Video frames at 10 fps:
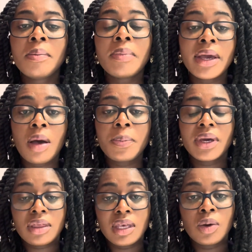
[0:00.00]

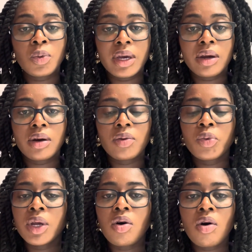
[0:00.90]
myopic thing where
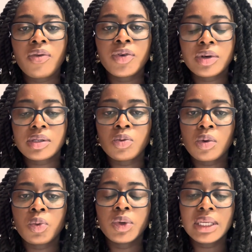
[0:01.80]
we are all focused on
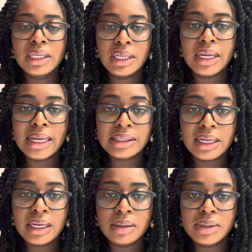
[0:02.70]
what we need at
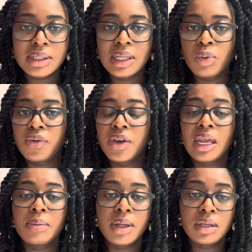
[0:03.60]
times that we
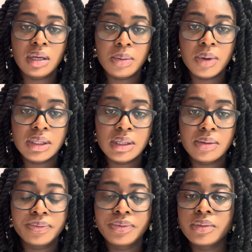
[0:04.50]
forget about the other
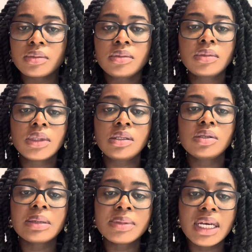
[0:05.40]
person.
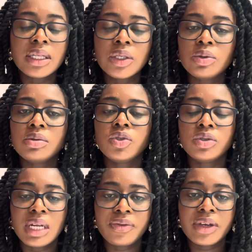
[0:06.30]
So I'm telling you, do
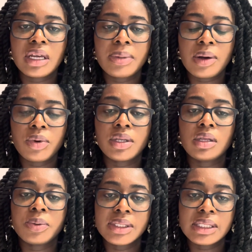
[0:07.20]
not forget about what the
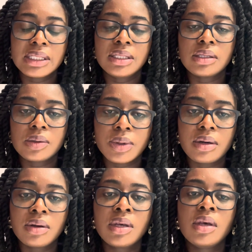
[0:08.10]
other person needs as
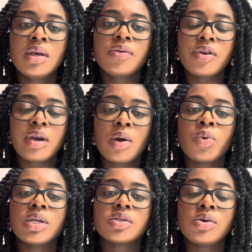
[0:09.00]
well. Figure out
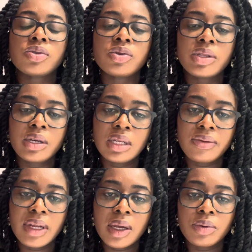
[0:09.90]
what is also their
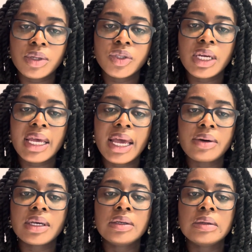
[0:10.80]
love language and how
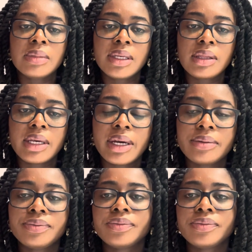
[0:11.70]
can you meet that.